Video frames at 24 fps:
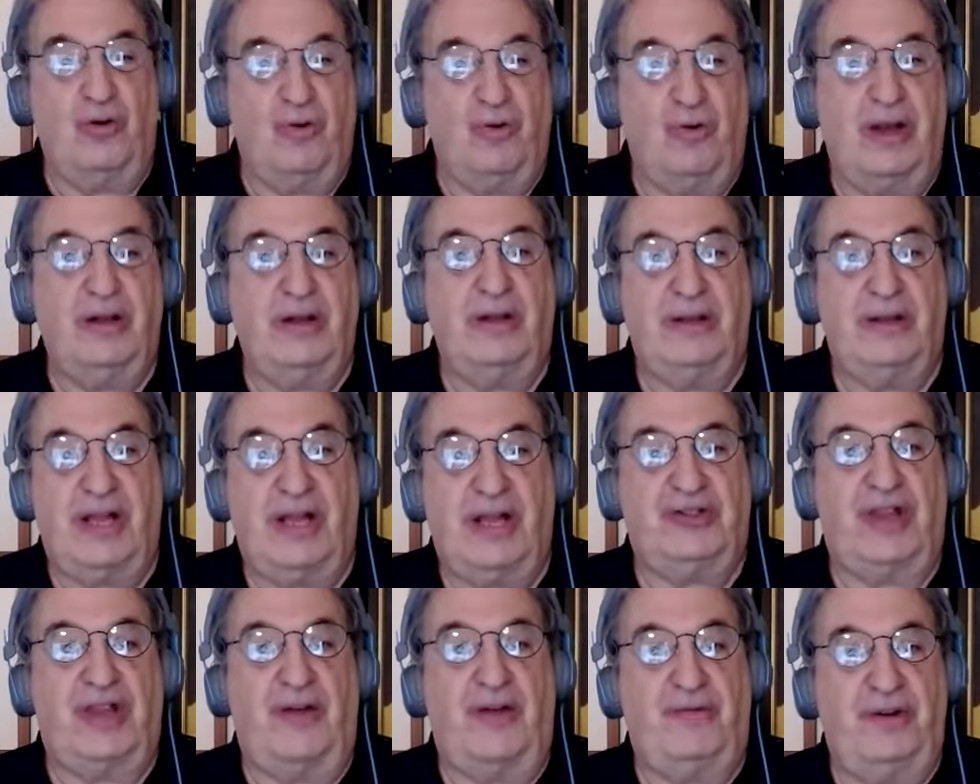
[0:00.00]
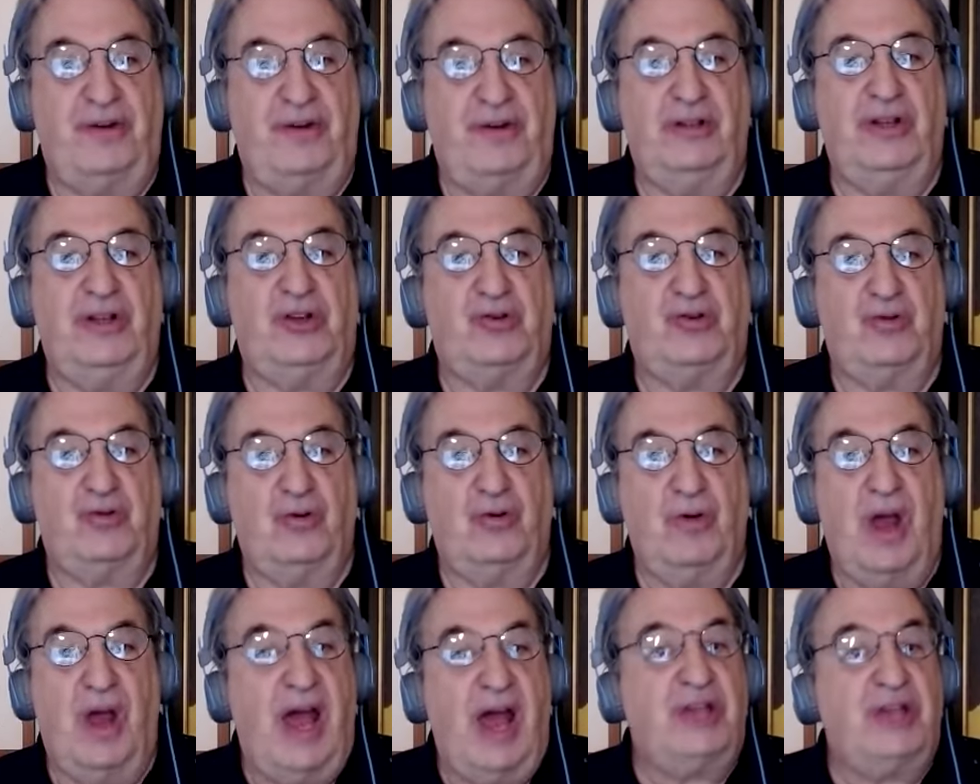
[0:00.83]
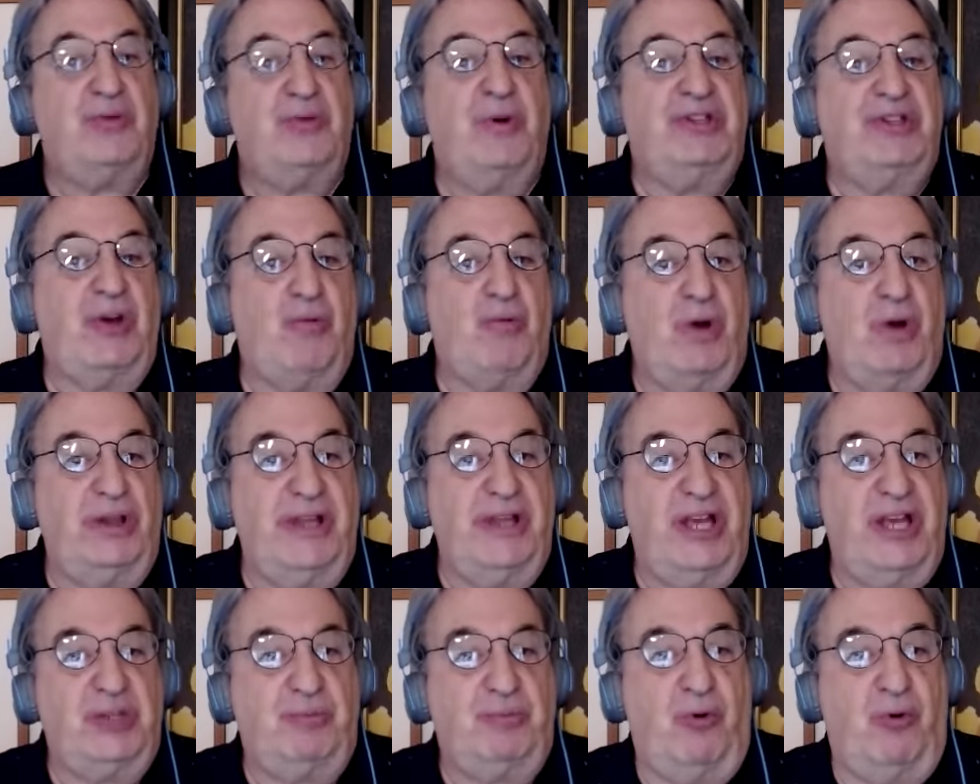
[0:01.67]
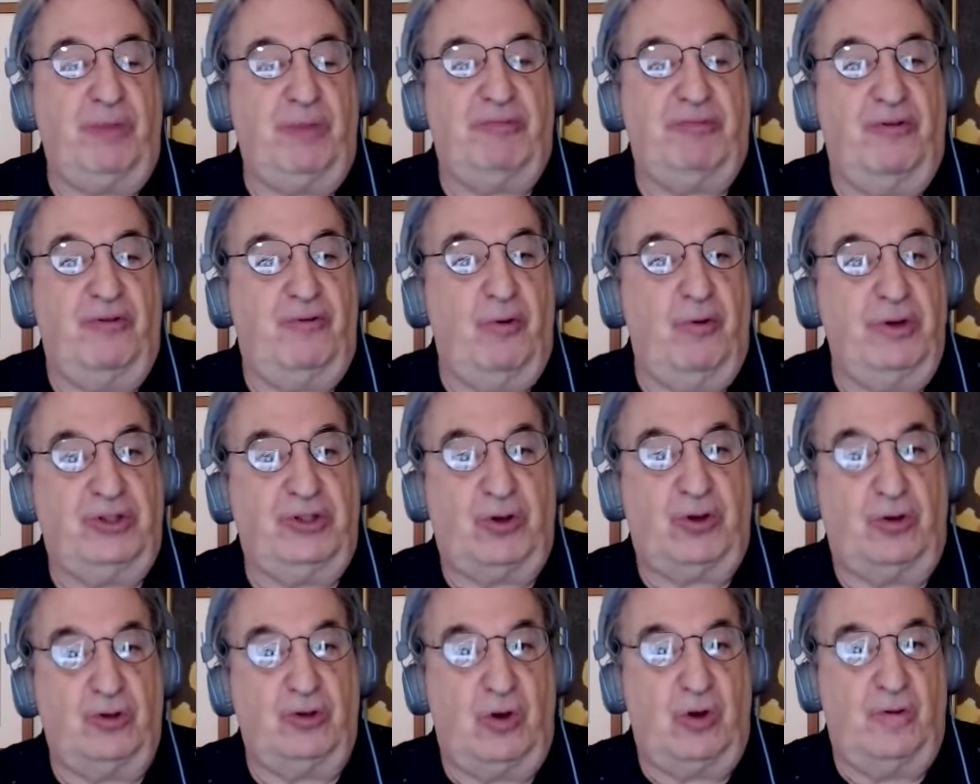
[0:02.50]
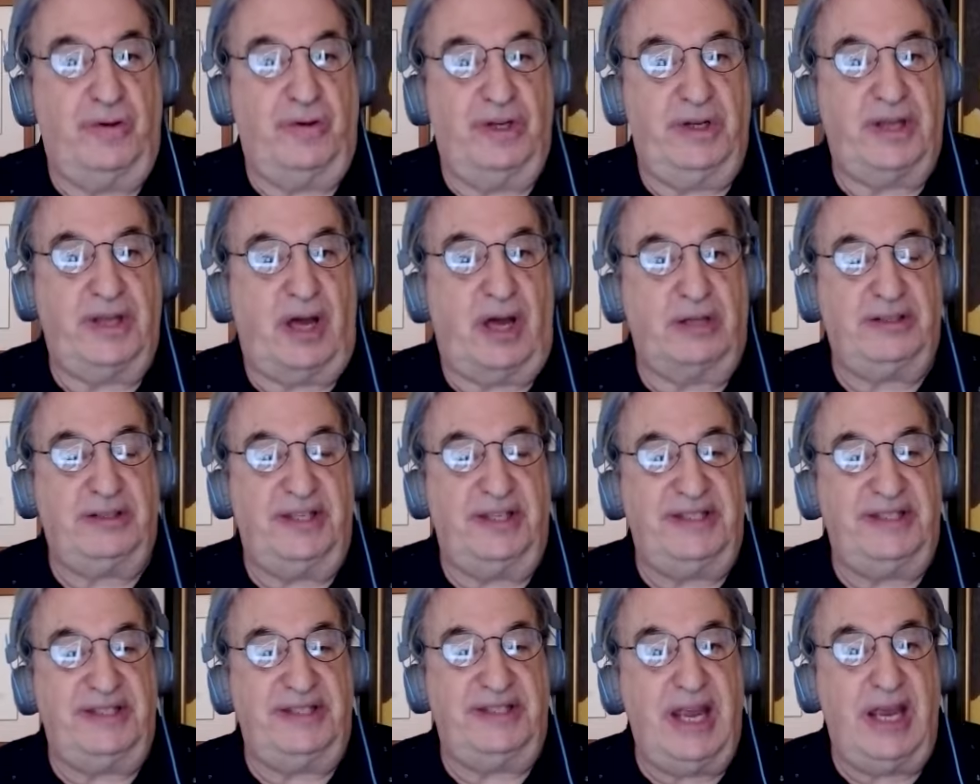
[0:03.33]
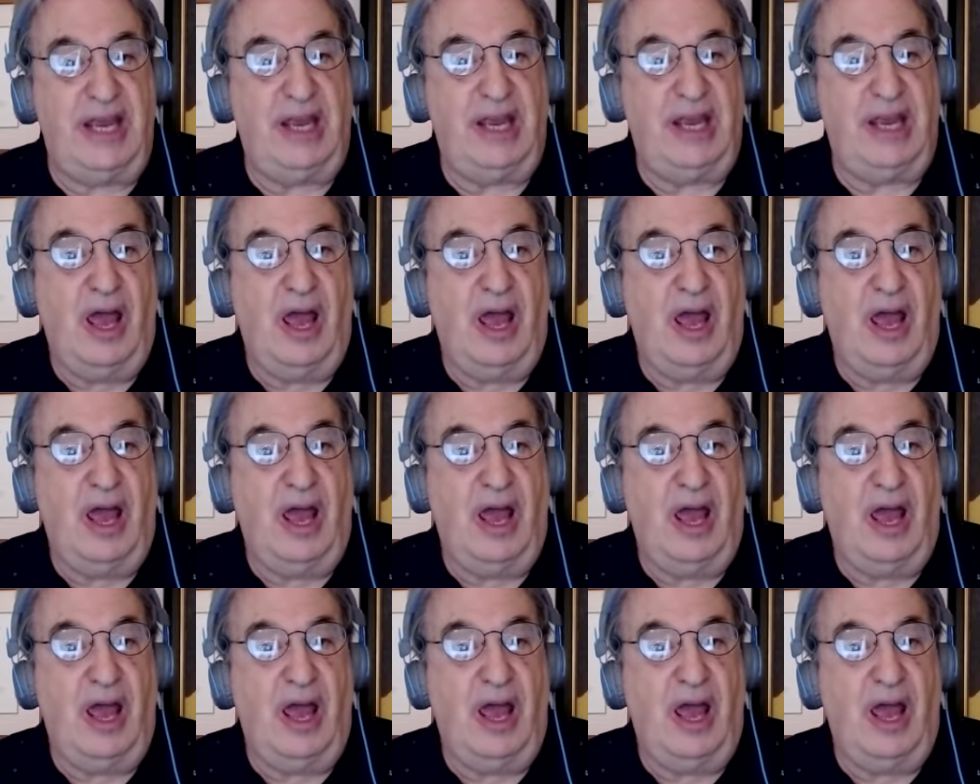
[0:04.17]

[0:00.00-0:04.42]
right. That's definitely true. I just want to say one last point before we turn it over to Dr. D.